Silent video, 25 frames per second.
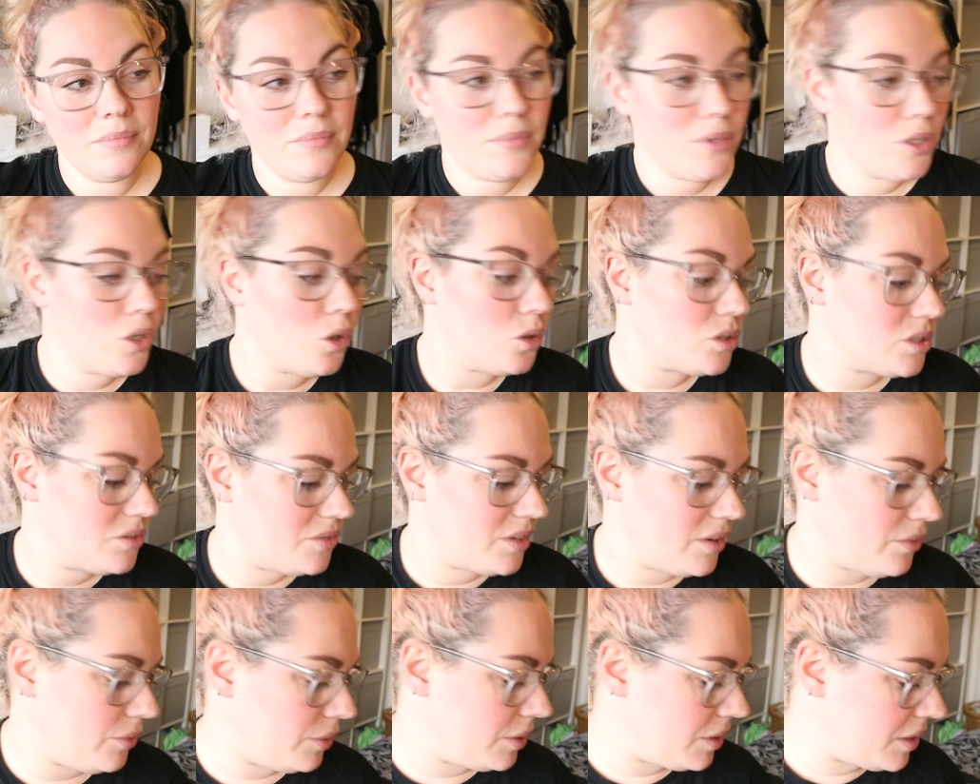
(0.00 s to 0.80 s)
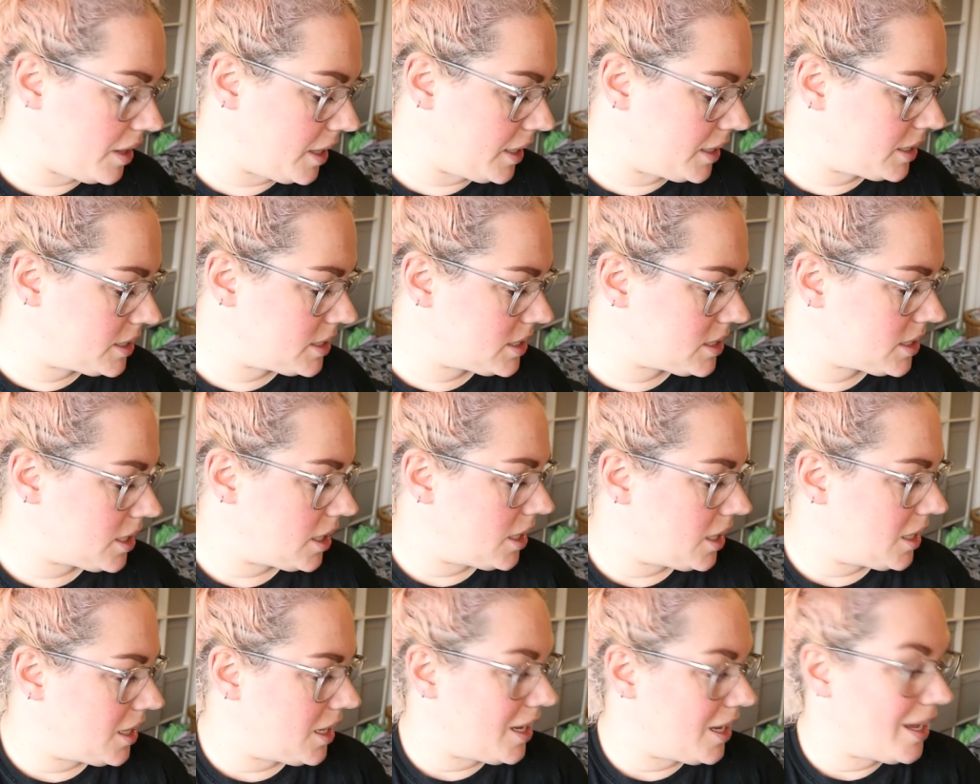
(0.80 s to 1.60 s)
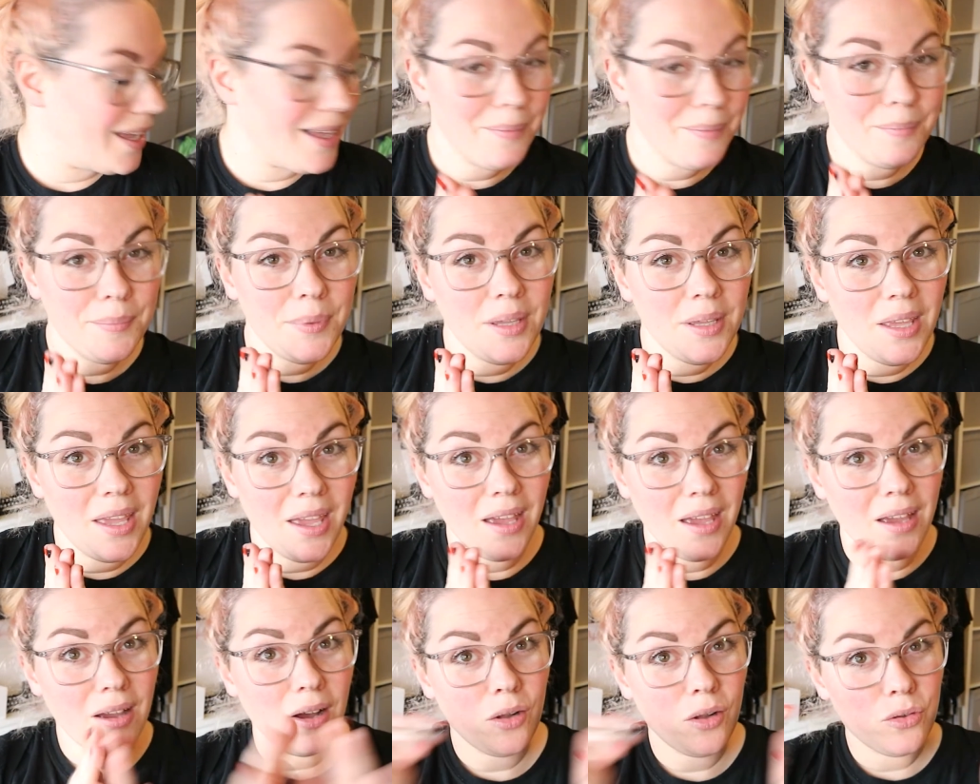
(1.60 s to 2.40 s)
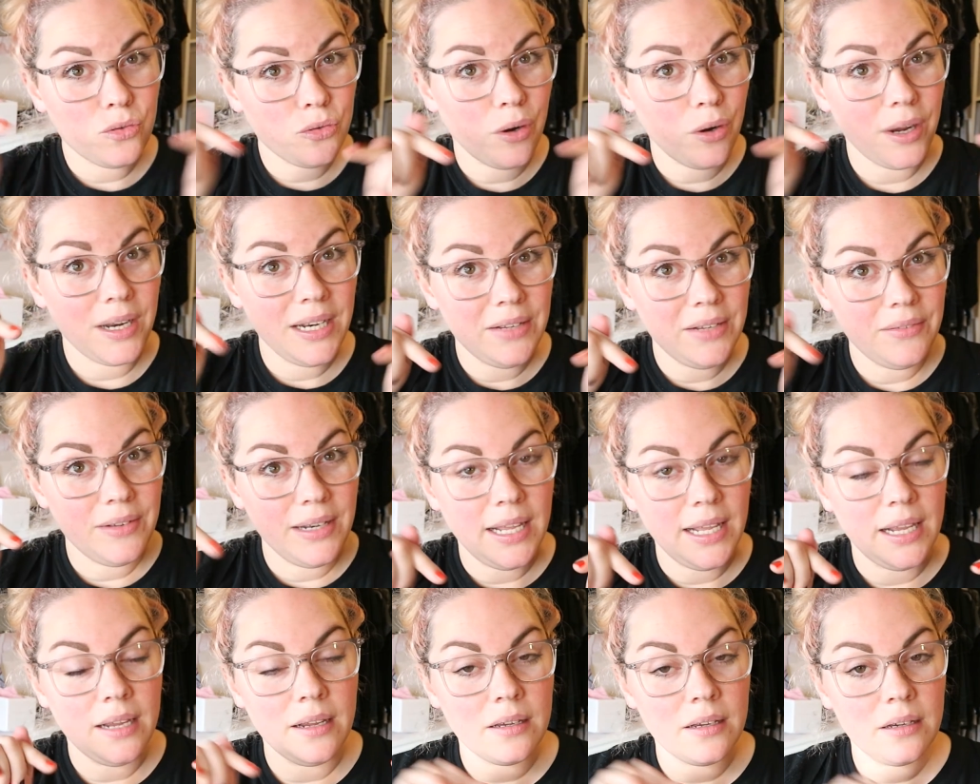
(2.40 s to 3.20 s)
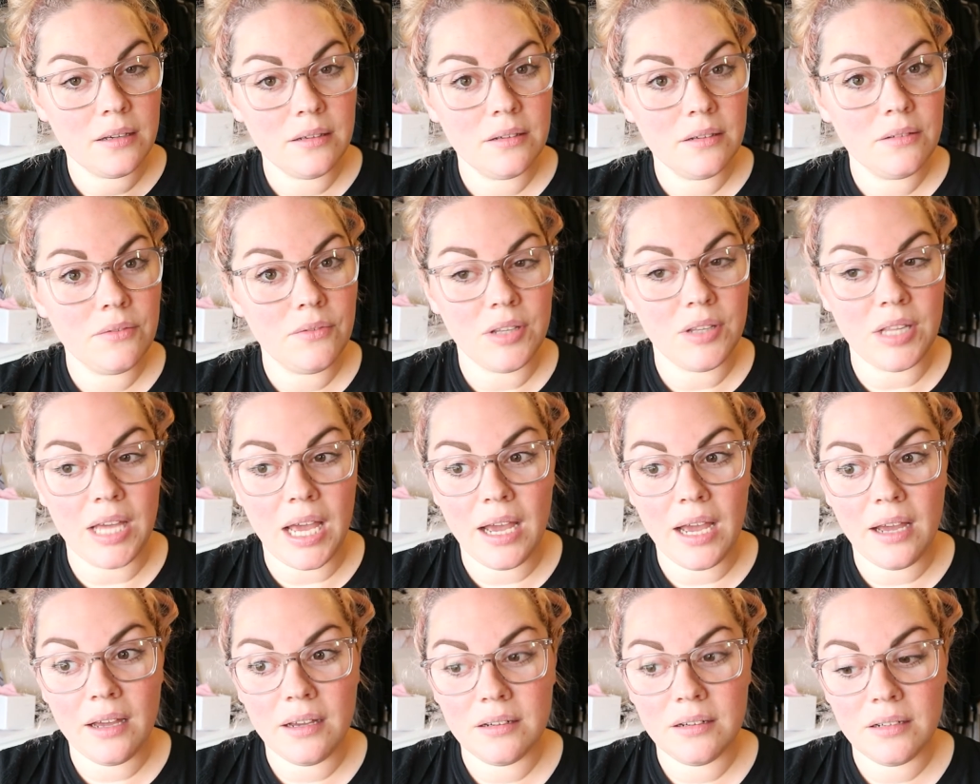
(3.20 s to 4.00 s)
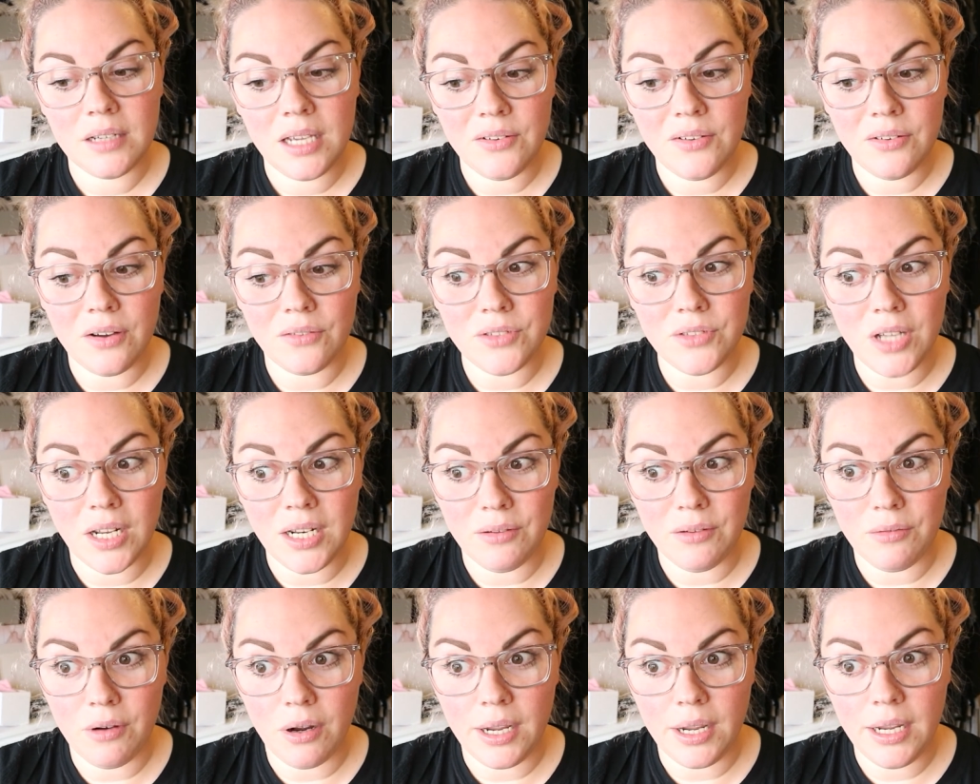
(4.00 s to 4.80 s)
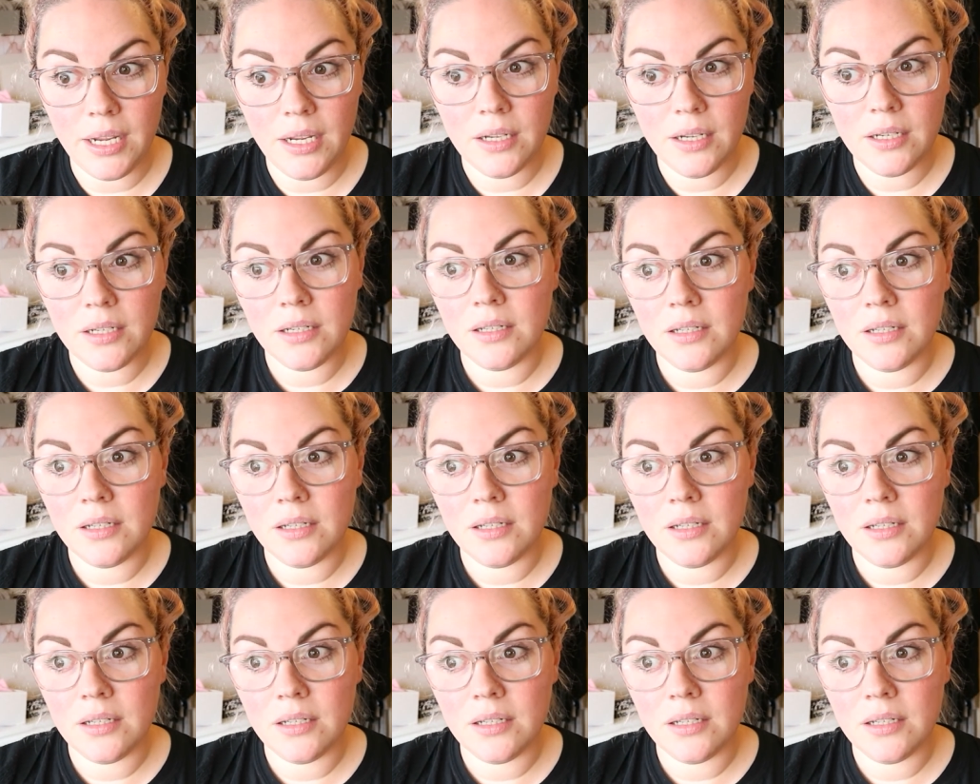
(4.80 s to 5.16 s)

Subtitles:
Lots of different things. But yeah, I'll try and leave a link for that if I've done it right.